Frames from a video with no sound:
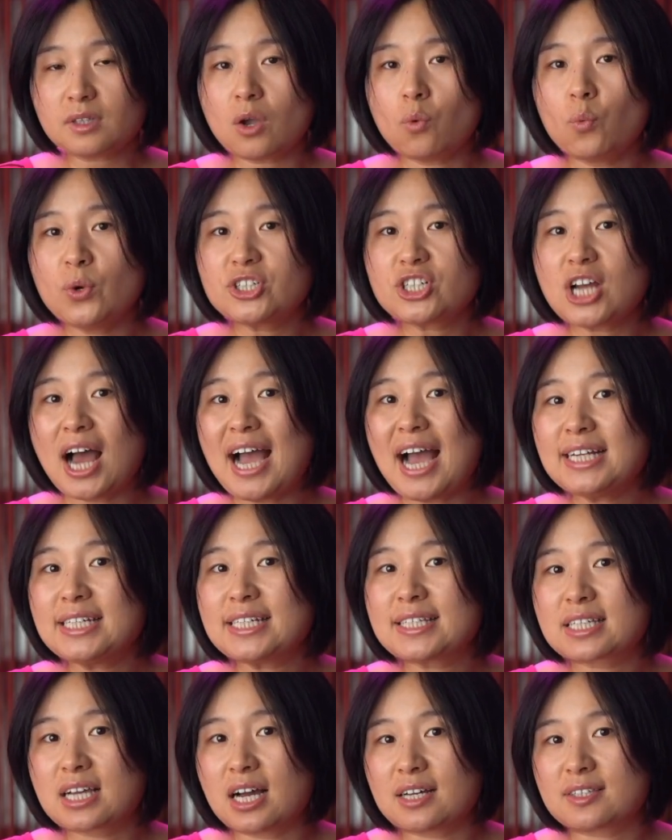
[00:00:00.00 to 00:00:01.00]
which I
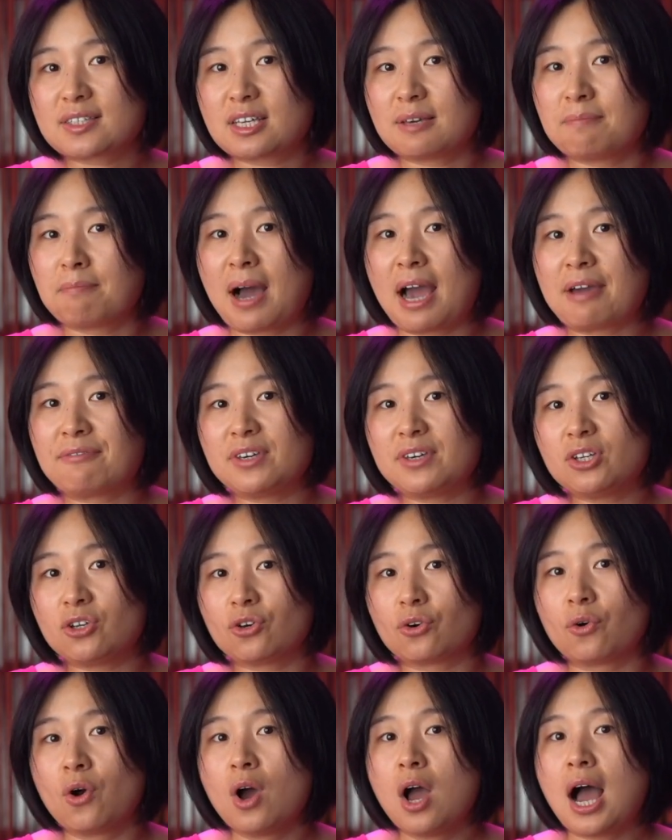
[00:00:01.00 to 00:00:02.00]
discussed in my
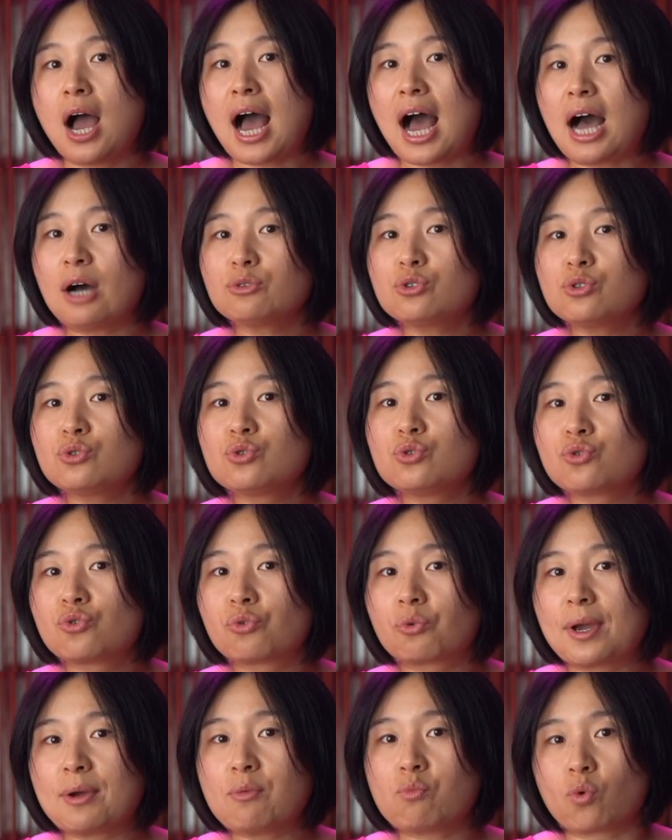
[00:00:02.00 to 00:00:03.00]
video, How to Do
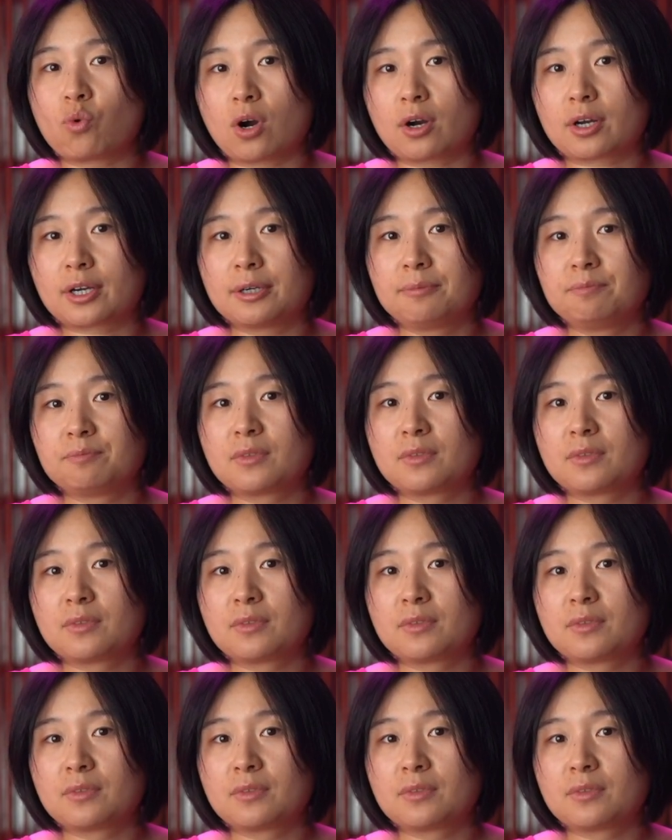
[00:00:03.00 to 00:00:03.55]
Great Work.